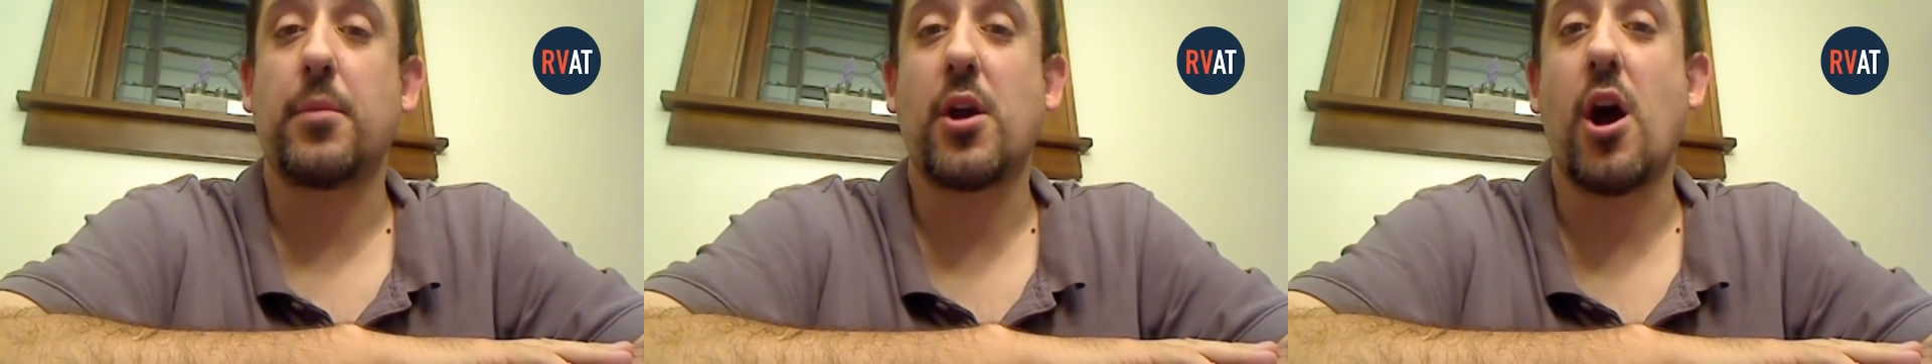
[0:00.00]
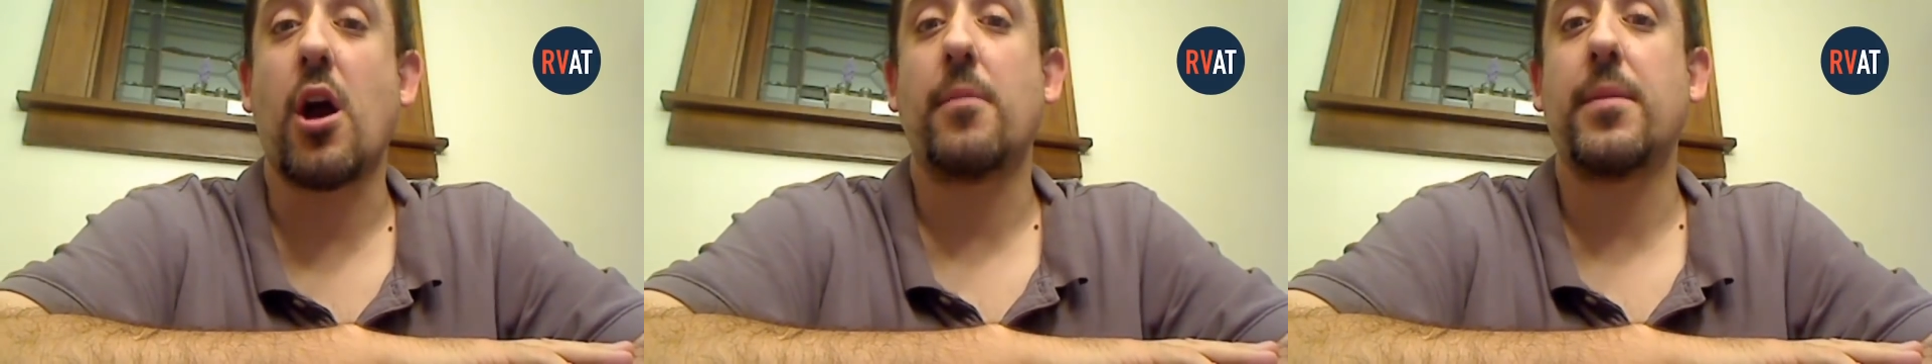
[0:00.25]

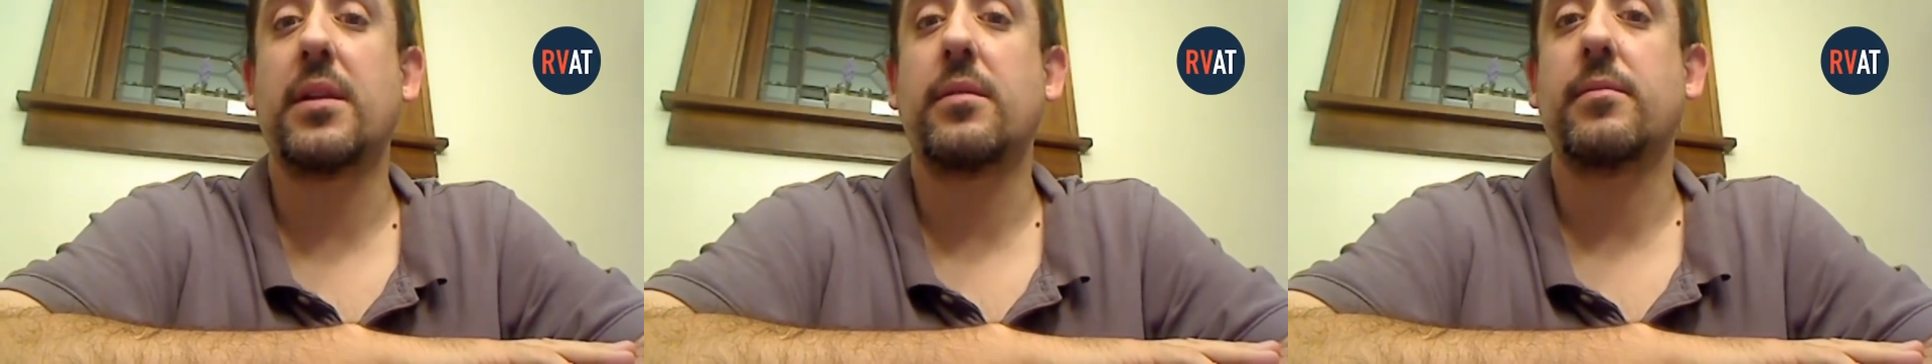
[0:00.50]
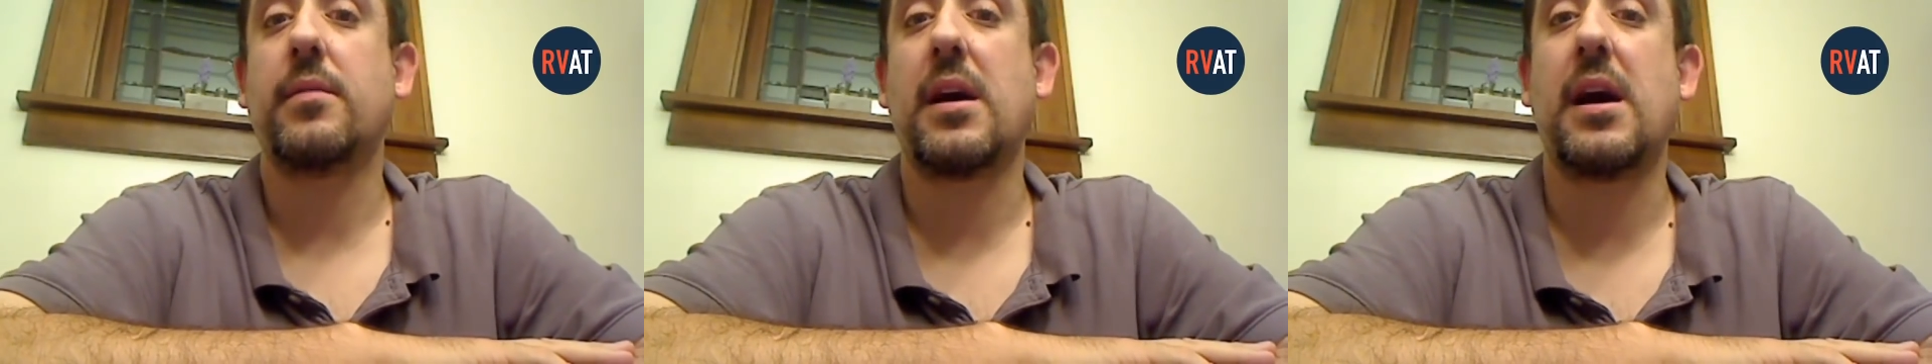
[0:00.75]
Carmen.
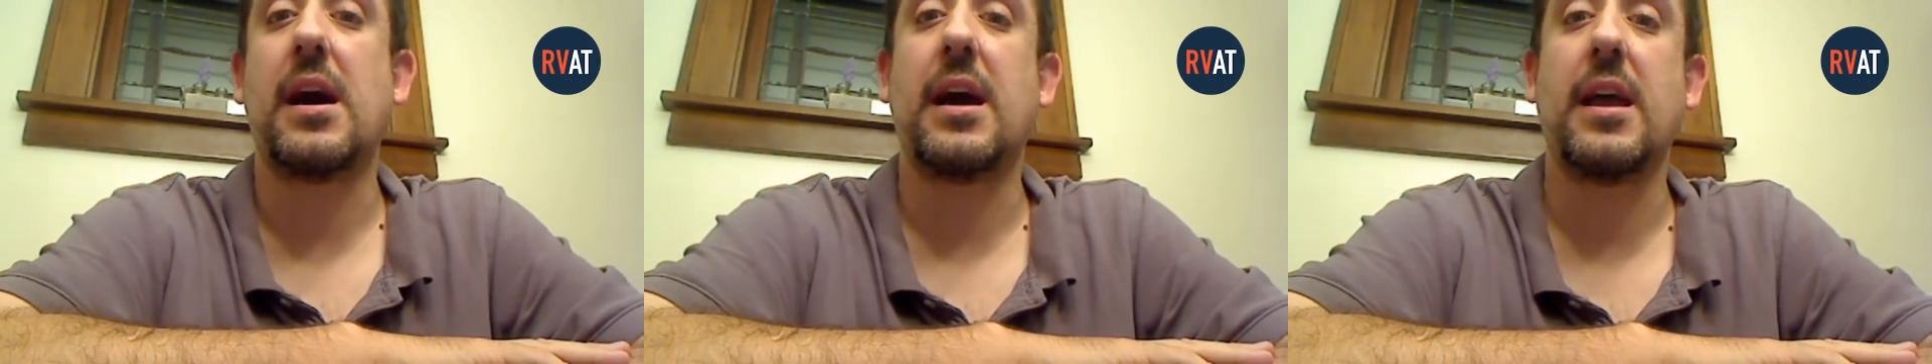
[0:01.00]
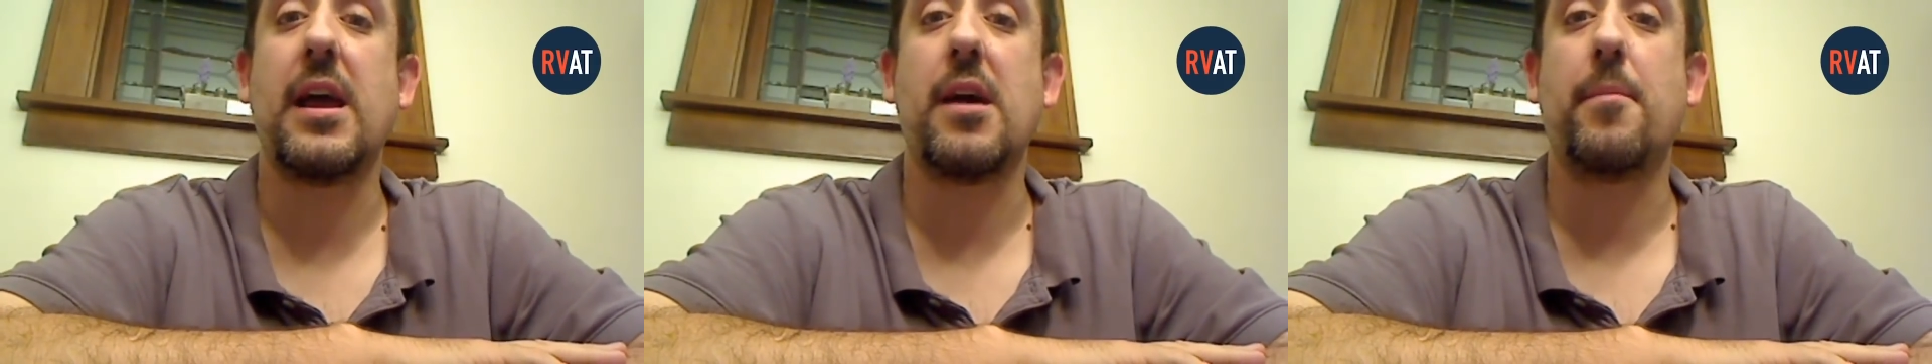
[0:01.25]
I
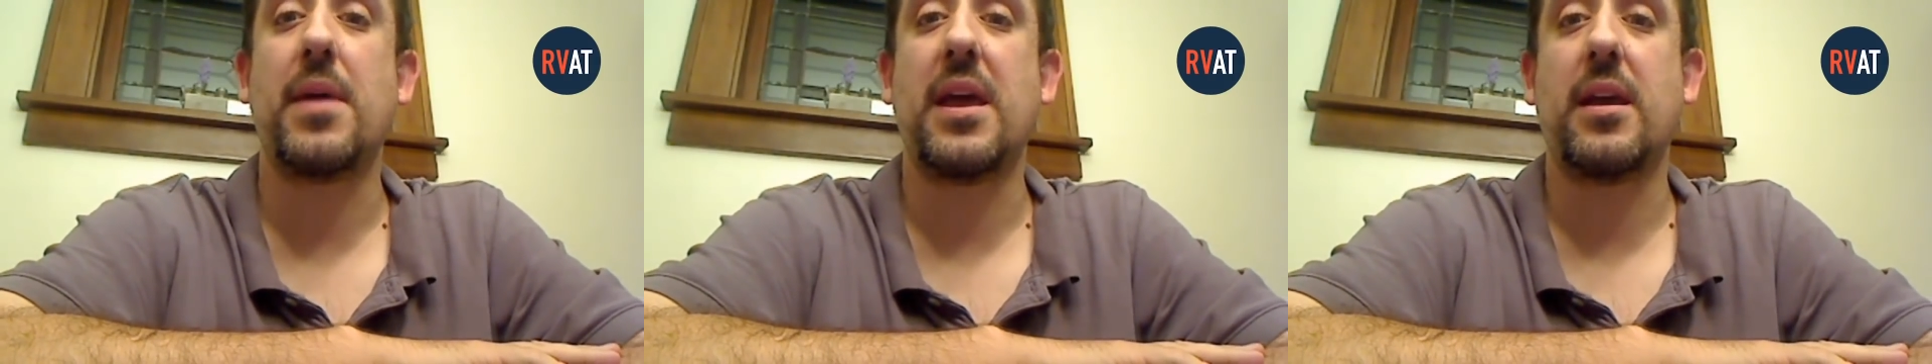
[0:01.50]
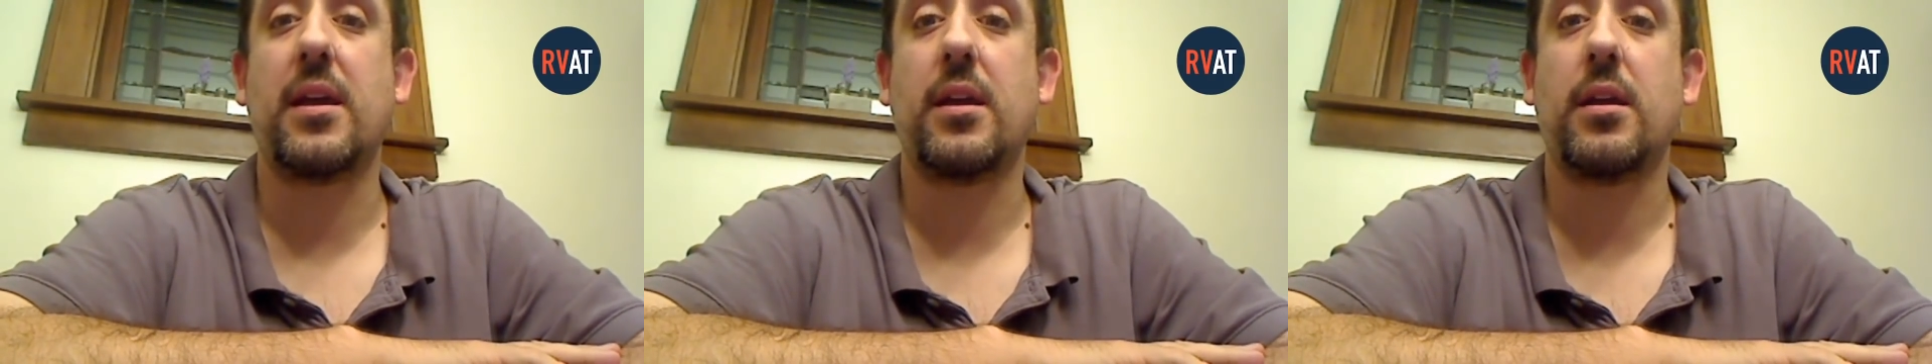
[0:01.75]
am
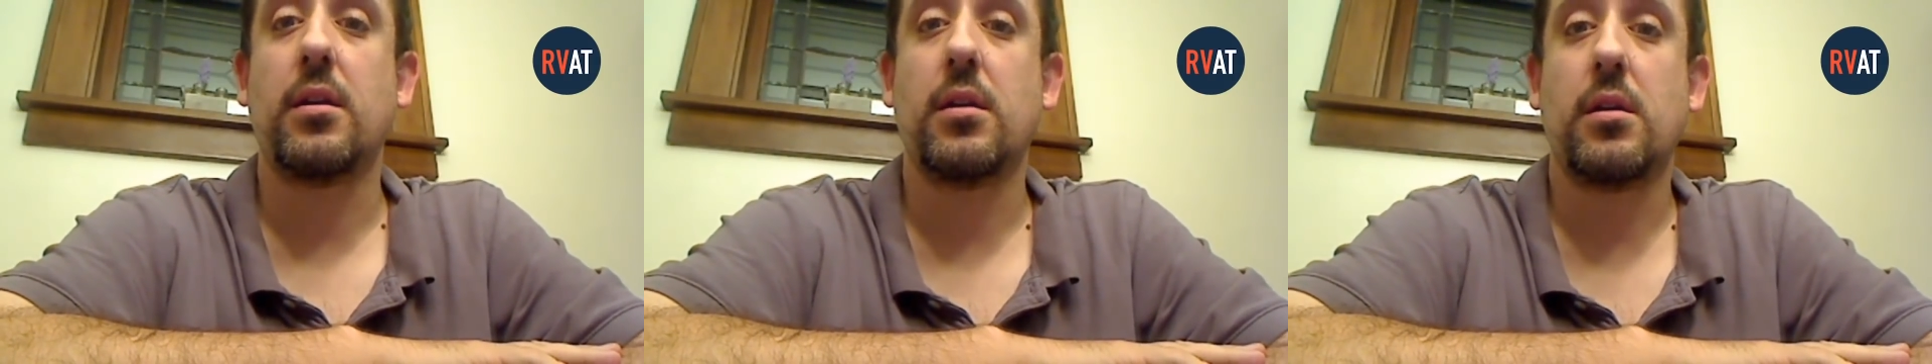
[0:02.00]
a